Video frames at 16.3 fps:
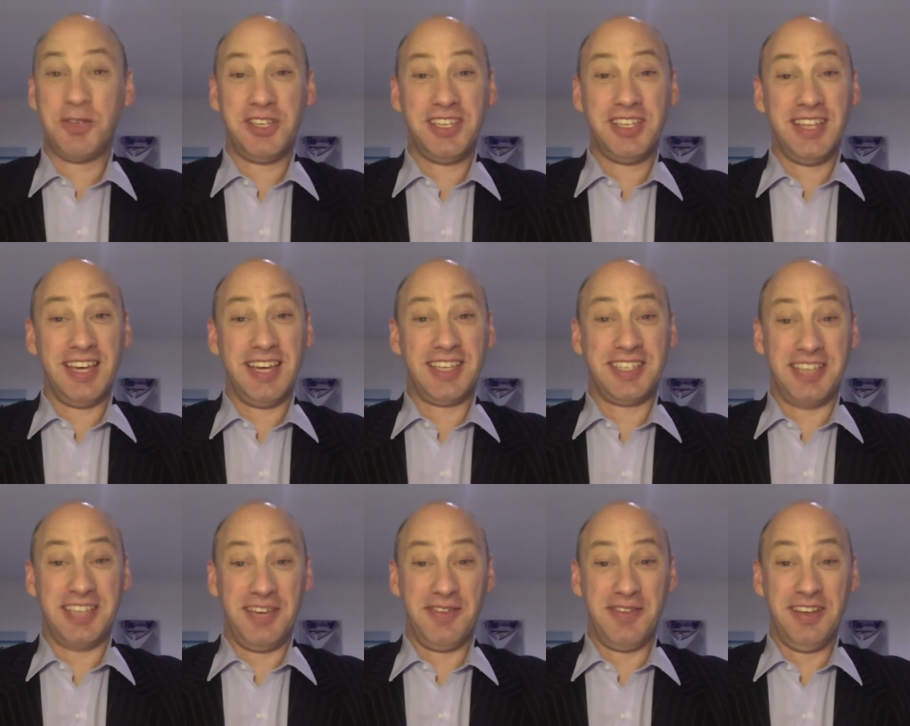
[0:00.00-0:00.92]
to that,
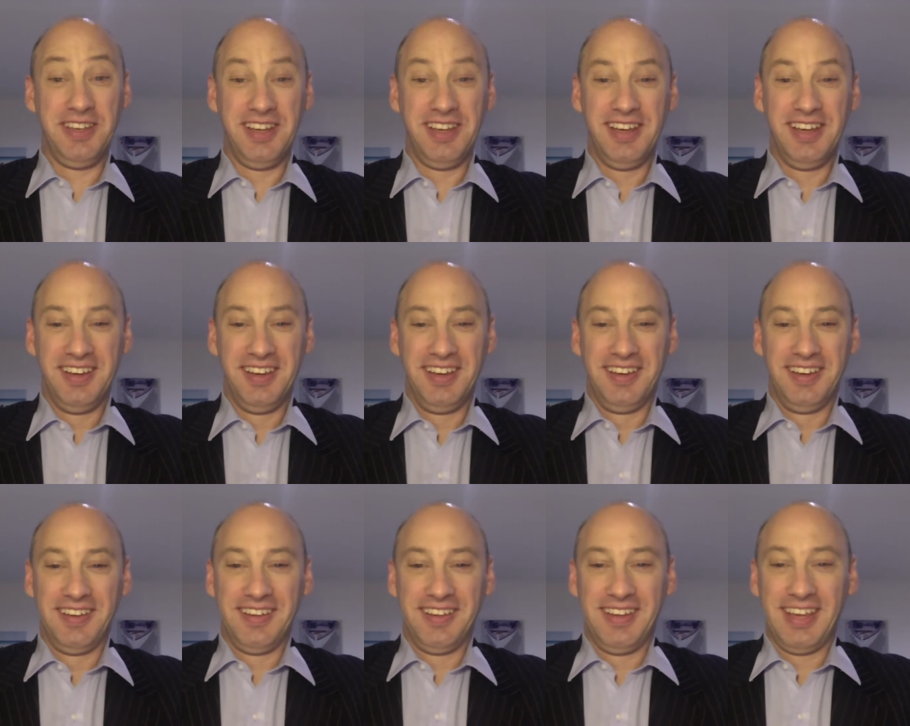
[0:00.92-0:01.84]
Stephen.
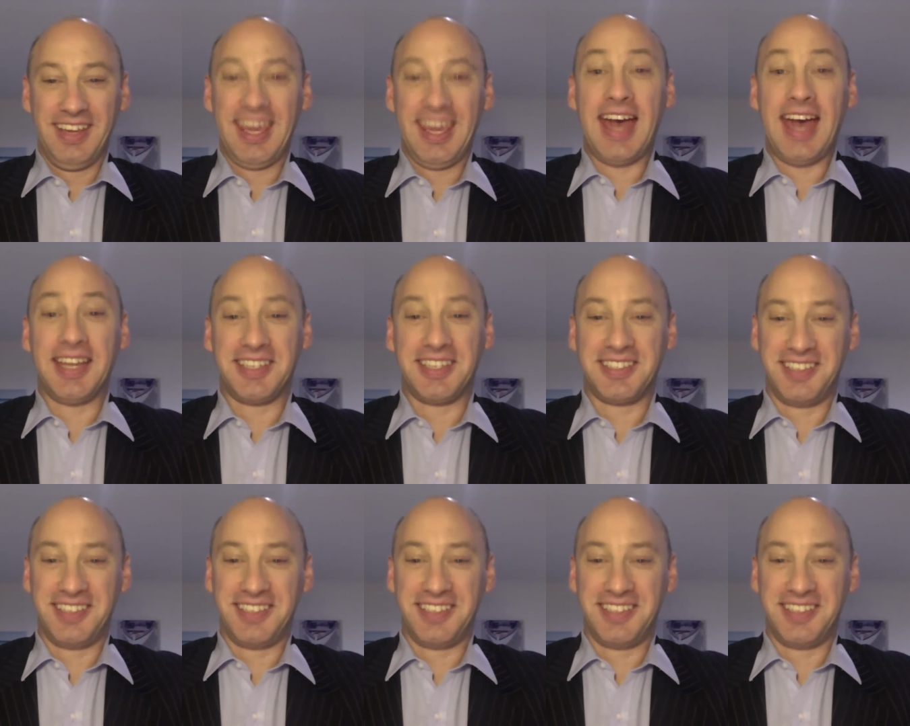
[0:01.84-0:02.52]
Cats.